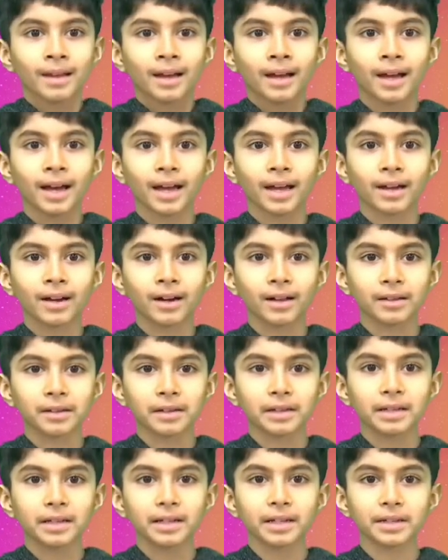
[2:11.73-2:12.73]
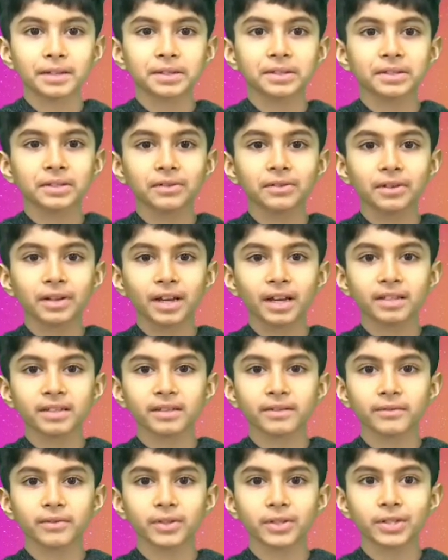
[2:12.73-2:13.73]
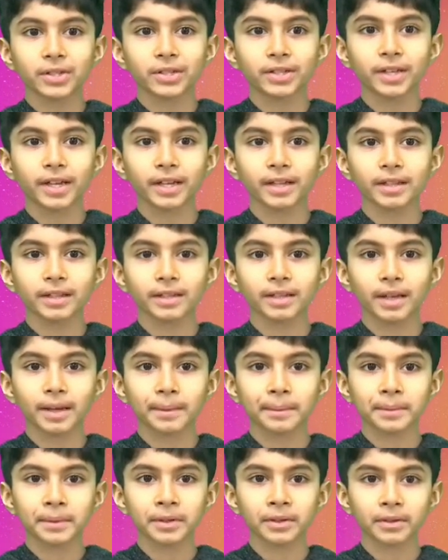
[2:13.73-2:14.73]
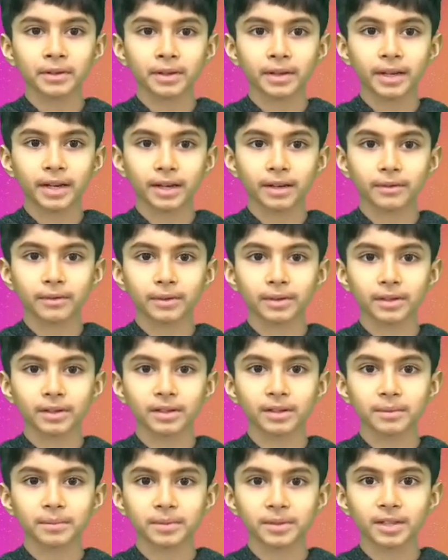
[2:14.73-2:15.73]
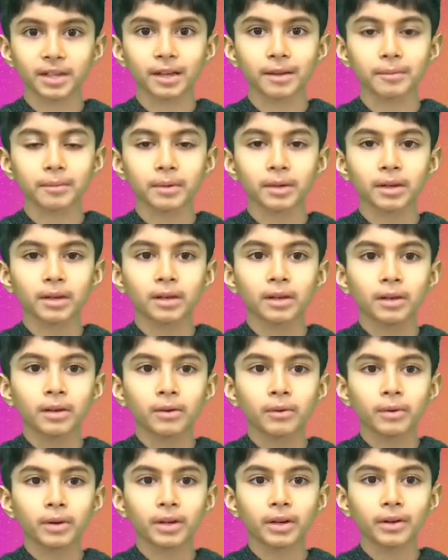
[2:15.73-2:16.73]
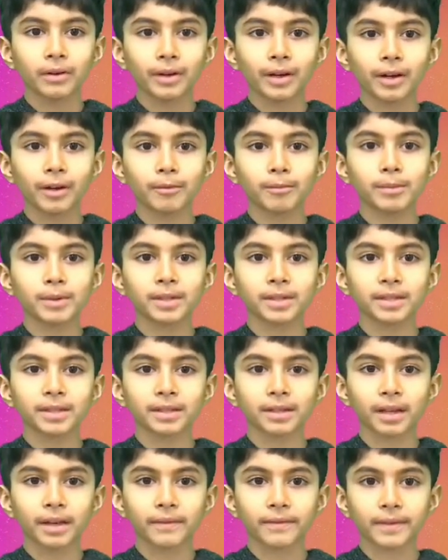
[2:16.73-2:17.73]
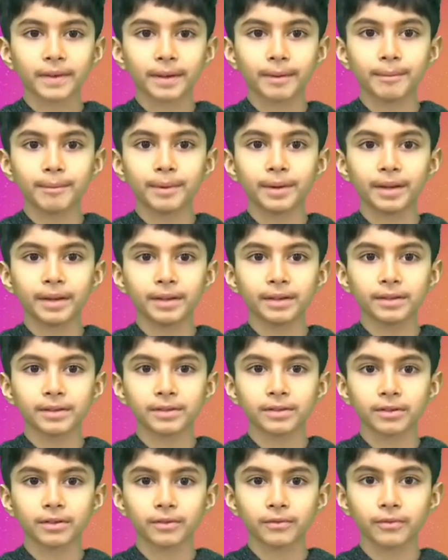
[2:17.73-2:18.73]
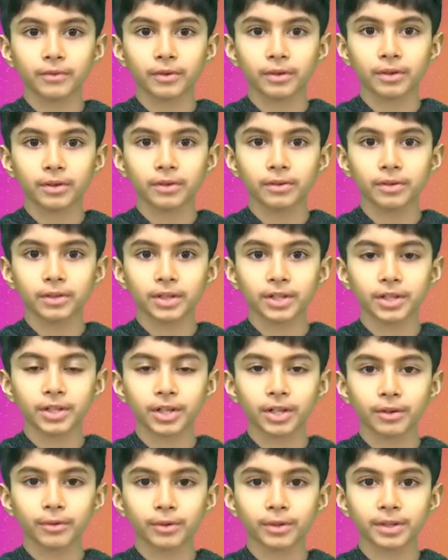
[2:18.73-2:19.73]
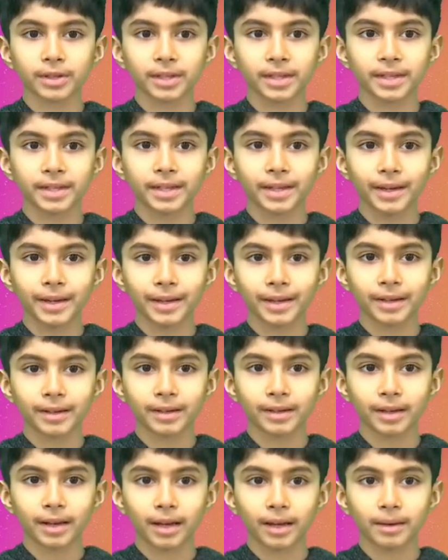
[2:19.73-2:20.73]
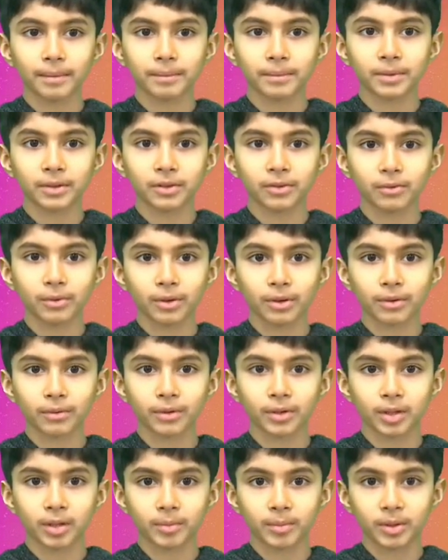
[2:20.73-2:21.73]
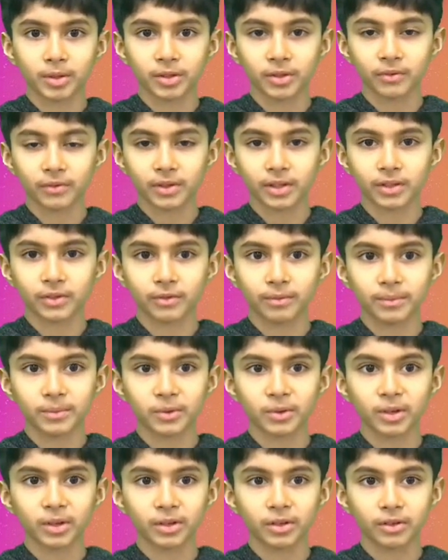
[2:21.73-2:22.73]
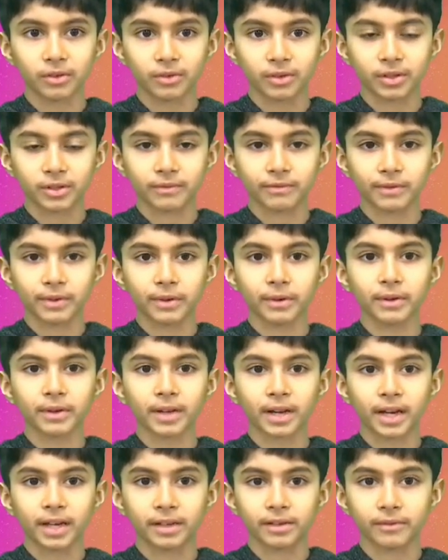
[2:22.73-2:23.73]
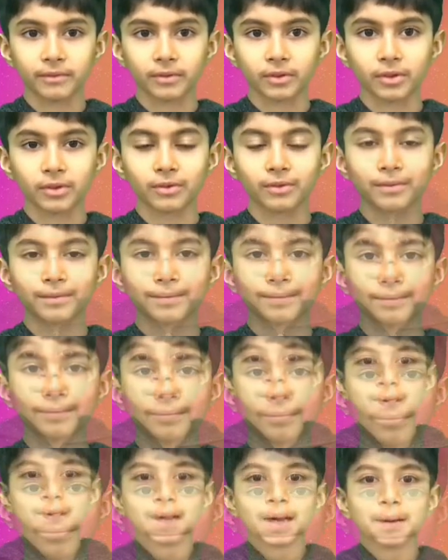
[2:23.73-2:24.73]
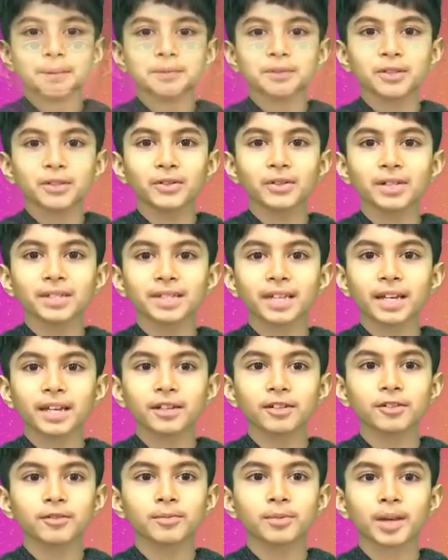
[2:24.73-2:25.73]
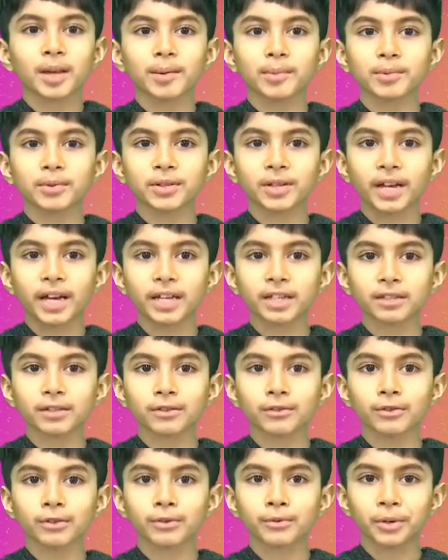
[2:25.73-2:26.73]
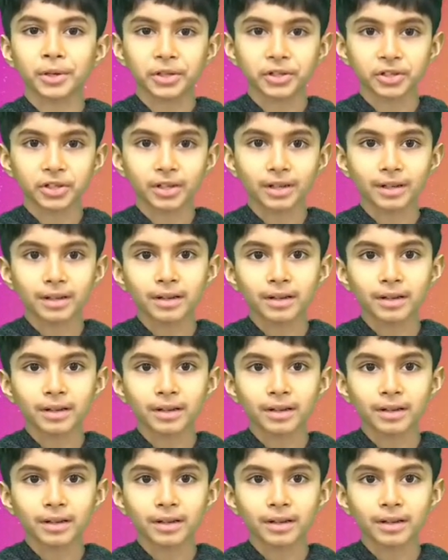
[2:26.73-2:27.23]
Hi, Holly. It's so nice of you to take the time to connect with the Glimpse team. We know how busy life can be, so for you to generously take time to work with a bunch of kids from Toronto is very kind of you. I'm so excited to be able to ask you a question.